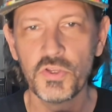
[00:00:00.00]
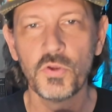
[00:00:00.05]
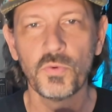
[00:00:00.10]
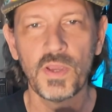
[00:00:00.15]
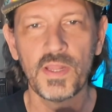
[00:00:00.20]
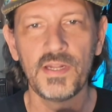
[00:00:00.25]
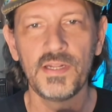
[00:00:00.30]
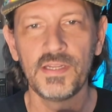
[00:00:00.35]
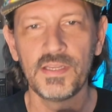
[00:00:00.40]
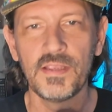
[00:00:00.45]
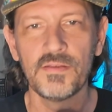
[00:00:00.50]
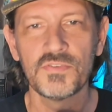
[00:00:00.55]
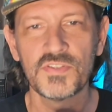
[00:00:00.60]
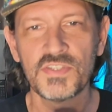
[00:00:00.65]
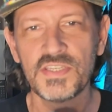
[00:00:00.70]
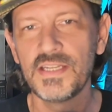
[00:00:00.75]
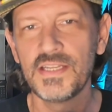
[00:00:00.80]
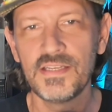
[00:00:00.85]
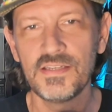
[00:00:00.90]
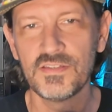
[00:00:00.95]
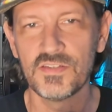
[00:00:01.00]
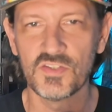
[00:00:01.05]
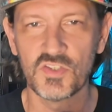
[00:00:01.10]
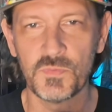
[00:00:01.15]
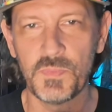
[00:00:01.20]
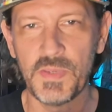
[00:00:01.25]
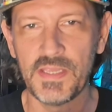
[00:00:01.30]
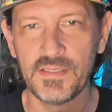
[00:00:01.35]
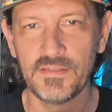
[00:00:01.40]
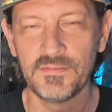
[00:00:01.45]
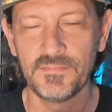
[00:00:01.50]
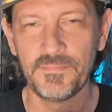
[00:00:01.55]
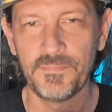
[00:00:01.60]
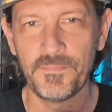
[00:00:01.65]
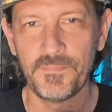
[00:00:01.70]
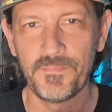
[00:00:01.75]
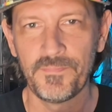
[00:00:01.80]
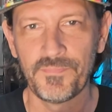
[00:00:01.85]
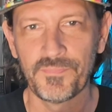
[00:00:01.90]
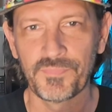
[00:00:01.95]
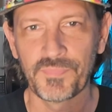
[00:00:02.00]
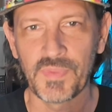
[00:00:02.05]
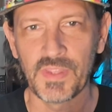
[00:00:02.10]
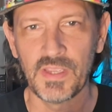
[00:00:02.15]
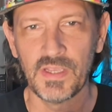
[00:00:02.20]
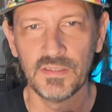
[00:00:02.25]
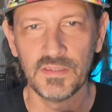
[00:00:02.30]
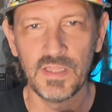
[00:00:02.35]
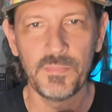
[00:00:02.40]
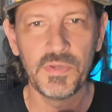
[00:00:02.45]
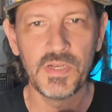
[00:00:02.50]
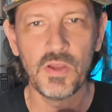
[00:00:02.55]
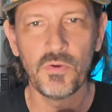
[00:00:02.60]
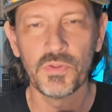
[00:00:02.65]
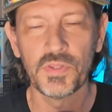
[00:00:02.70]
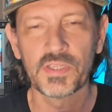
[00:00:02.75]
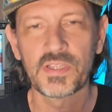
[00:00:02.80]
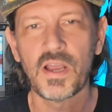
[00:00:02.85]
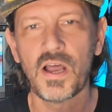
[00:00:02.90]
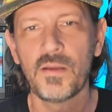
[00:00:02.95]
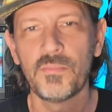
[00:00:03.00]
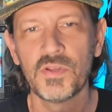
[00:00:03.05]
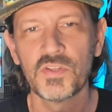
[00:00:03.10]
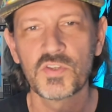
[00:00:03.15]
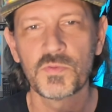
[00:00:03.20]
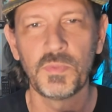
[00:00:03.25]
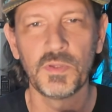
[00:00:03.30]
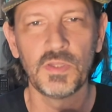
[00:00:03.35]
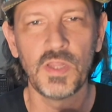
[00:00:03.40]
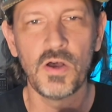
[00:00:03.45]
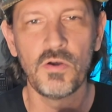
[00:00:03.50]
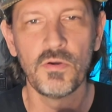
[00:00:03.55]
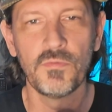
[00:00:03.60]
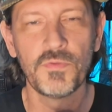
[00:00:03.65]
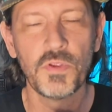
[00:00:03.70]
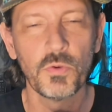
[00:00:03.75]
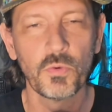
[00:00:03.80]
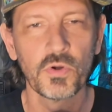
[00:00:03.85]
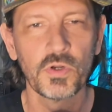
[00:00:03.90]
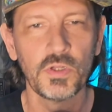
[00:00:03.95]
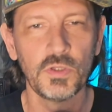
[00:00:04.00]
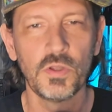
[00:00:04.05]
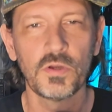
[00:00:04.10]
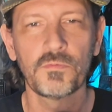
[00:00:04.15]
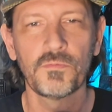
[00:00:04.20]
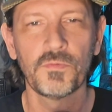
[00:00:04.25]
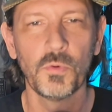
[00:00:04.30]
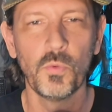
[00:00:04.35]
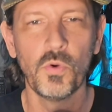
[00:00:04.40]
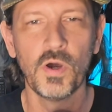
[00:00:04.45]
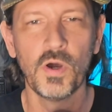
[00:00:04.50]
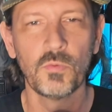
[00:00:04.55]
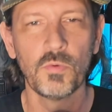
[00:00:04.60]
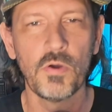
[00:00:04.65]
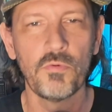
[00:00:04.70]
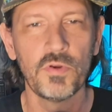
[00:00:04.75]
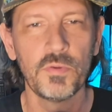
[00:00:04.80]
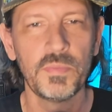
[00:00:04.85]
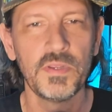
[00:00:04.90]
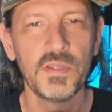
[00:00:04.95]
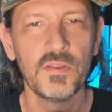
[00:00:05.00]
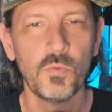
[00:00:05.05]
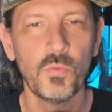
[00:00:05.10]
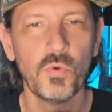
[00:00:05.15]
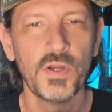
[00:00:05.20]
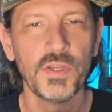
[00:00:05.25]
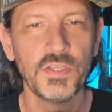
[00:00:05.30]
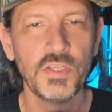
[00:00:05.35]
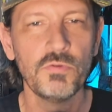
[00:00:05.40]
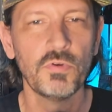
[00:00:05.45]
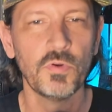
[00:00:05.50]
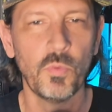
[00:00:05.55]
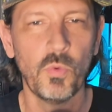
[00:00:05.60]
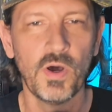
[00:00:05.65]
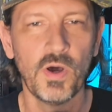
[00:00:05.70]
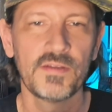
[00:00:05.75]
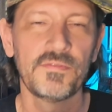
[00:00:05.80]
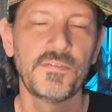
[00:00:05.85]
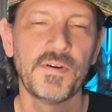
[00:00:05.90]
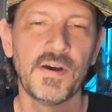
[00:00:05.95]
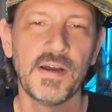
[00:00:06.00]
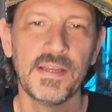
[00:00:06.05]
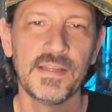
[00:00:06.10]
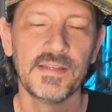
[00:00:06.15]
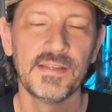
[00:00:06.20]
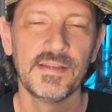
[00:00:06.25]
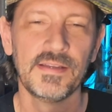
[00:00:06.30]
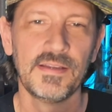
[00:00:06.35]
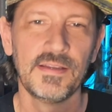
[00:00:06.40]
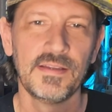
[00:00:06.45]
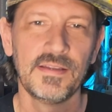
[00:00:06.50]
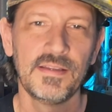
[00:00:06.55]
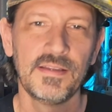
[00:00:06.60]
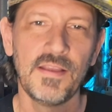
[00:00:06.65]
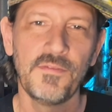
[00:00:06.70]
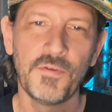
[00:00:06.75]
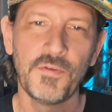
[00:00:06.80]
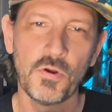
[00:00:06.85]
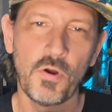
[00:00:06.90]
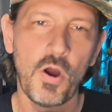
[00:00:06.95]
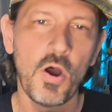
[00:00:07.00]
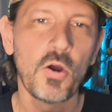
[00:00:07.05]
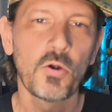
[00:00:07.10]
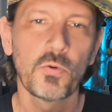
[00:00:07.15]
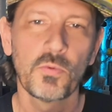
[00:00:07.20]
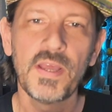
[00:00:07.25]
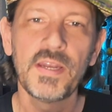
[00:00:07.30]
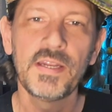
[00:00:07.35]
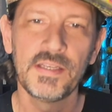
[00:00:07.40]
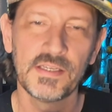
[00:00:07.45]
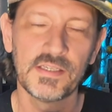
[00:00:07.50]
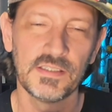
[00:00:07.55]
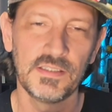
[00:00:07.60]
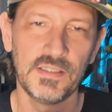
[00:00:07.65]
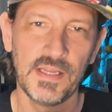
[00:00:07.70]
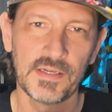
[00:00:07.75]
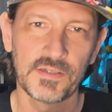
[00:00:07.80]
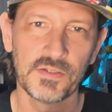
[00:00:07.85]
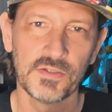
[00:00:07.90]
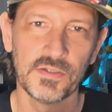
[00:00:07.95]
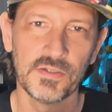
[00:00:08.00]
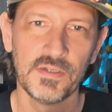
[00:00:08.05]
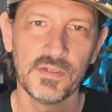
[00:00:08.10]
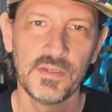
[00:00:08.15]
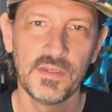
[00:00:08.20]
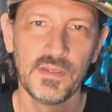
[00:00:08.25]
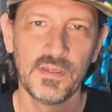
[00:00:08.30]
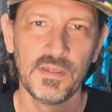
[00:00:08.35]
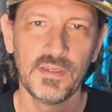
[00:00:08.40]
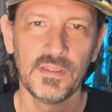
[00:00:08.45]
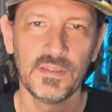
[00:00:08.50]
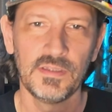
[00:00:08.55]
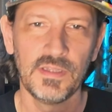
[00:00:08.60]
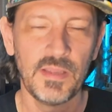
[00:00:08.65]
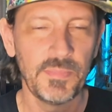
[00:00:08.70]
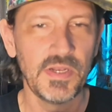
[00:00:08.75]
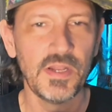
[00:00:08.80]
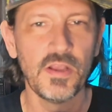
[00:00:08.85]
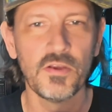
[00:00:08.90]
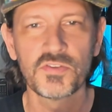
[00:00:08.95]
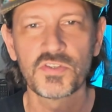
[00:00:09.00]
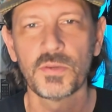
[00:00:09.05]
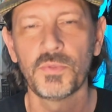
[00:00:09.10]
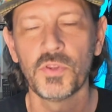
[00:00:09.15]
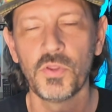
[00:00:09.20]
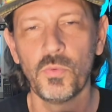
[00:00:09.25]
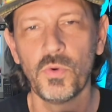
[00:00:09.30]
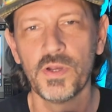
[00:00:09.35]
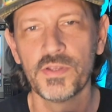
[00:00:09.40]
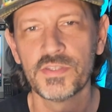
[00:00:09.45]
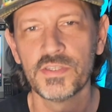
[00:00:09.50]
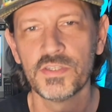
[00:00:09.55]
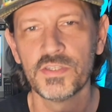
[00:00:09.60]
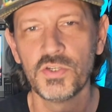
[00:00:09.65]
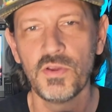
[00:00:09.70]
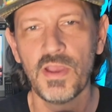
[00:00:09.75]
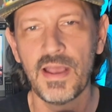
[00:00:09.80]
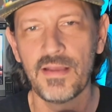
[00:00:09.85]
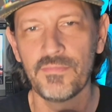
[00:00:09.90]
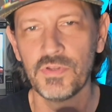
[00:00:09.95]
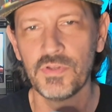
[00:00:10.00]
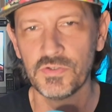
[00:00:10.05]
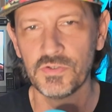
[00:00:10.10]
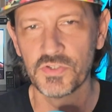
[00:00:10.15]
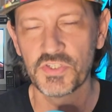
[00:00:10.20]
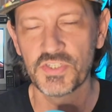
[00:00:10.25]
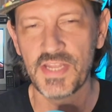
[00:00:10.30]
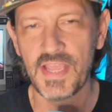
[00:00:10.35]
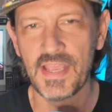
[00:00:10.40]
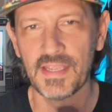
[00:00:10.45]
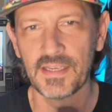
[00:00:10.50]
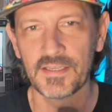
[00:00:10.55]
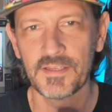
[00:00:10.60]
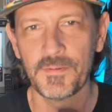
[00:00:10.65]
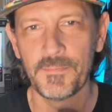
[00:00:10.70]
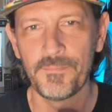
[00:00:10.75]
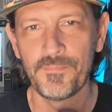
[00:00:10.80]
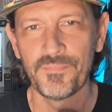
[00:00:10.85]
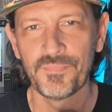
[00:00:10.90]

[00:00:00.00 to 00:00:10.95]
you ready to give CDs a spin? Let me know in the comments below if you were to look for one, what would be the one you would want to find? If you're already a collector, let me know some of the ones that you have in your stack.